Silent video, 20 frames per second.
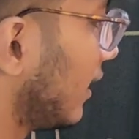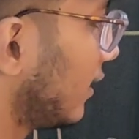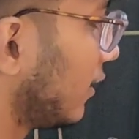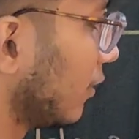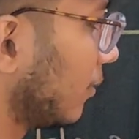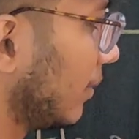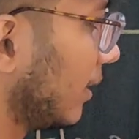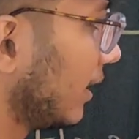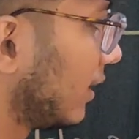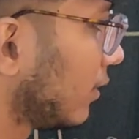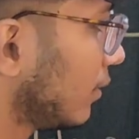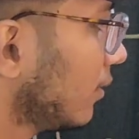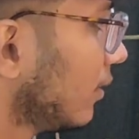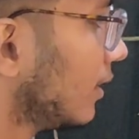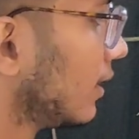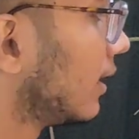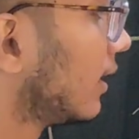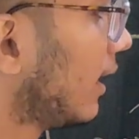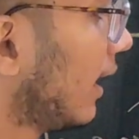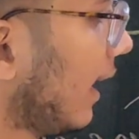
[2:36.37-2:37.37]
and tomato,
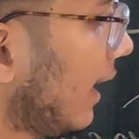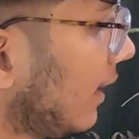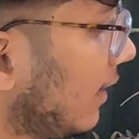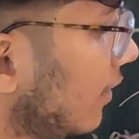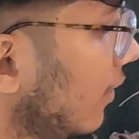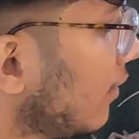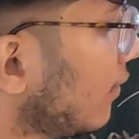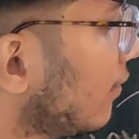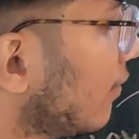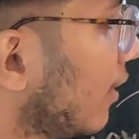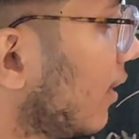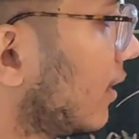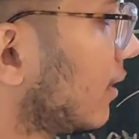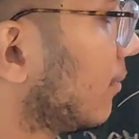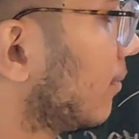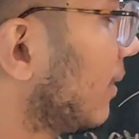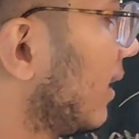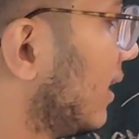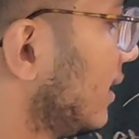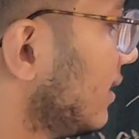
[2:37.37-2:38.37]
and
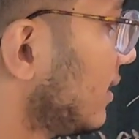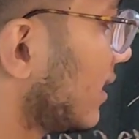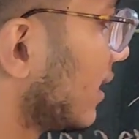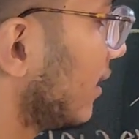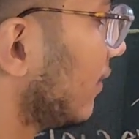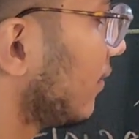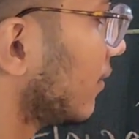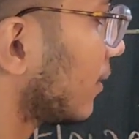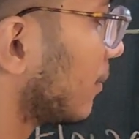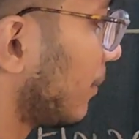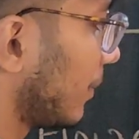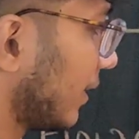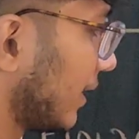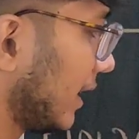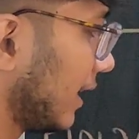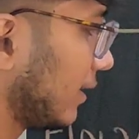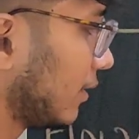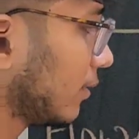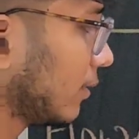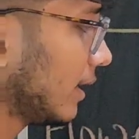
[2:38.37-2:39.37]
non-flowering plants have
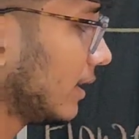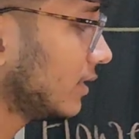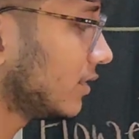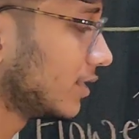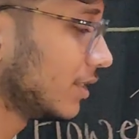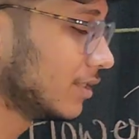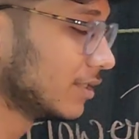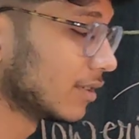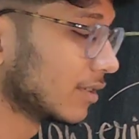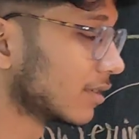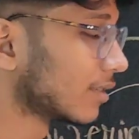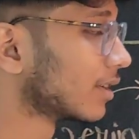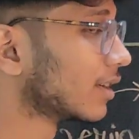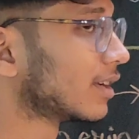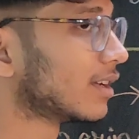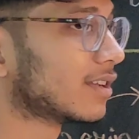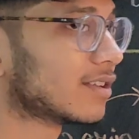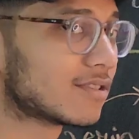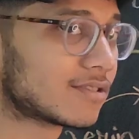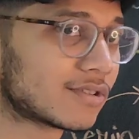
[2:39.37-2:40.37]
potato and ginger.
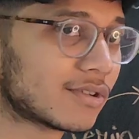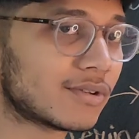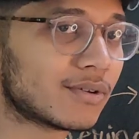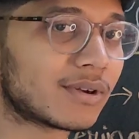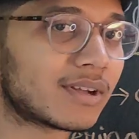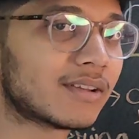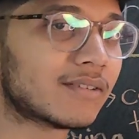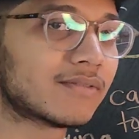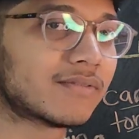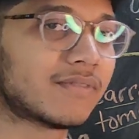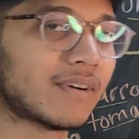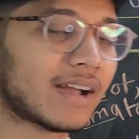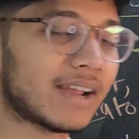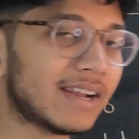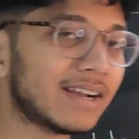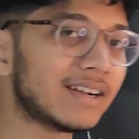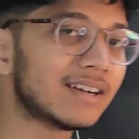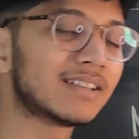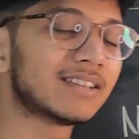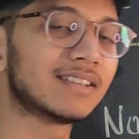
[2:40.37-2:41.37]
So you can
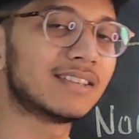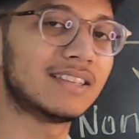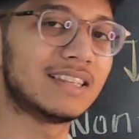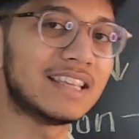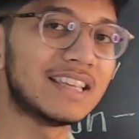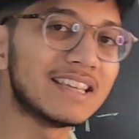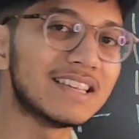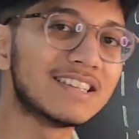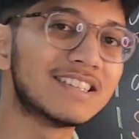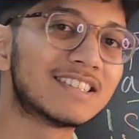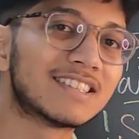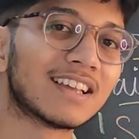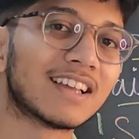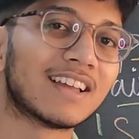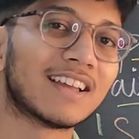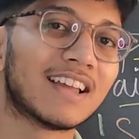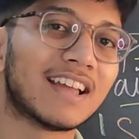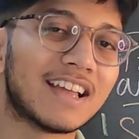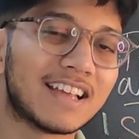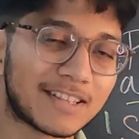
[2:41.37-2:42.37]
find
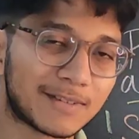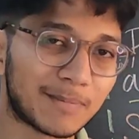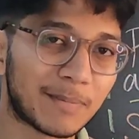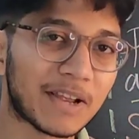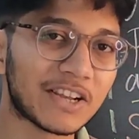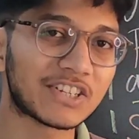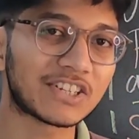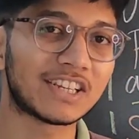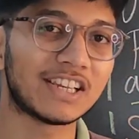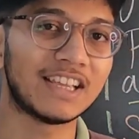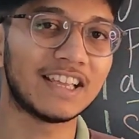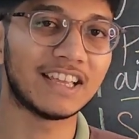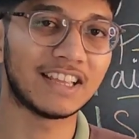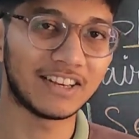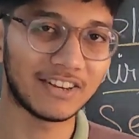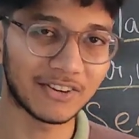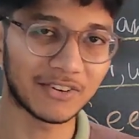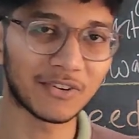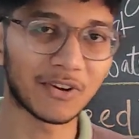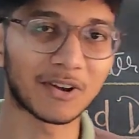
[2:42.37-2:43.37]
these especially
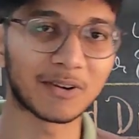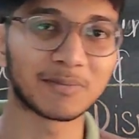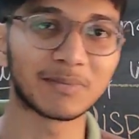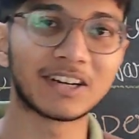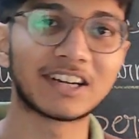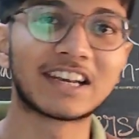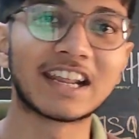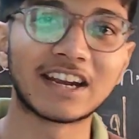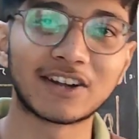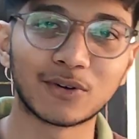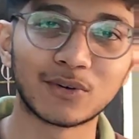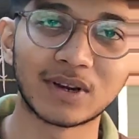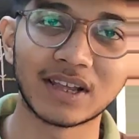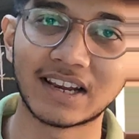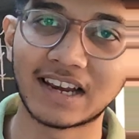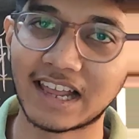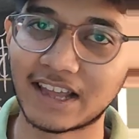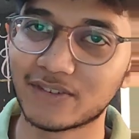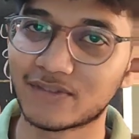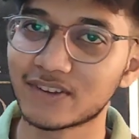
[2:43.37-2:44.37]
in your normal
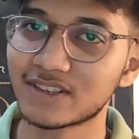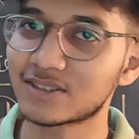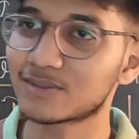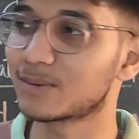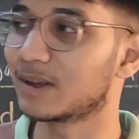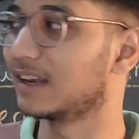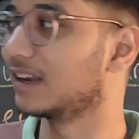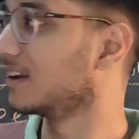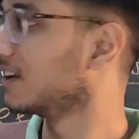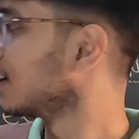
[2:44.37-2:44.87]
day-to-day life as well.